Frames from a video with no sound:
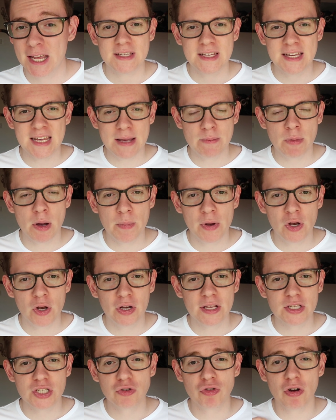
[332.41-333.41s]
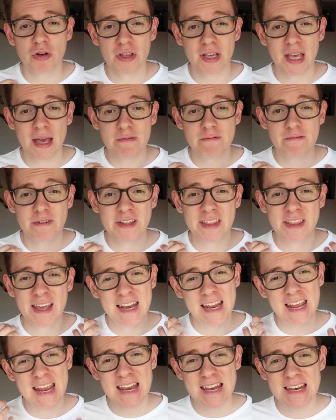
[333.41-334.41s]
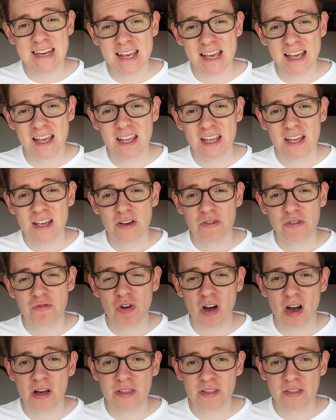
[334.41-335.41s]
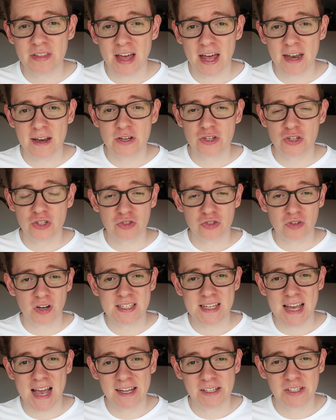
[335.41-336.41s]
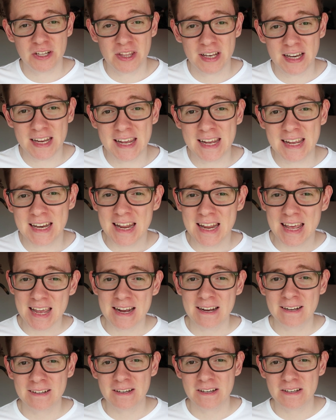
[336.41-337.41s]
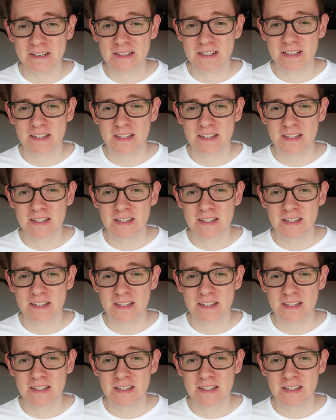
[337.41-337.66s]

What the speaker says: So EA might be looking to grow the game further in India rather than just trying to add another league in England.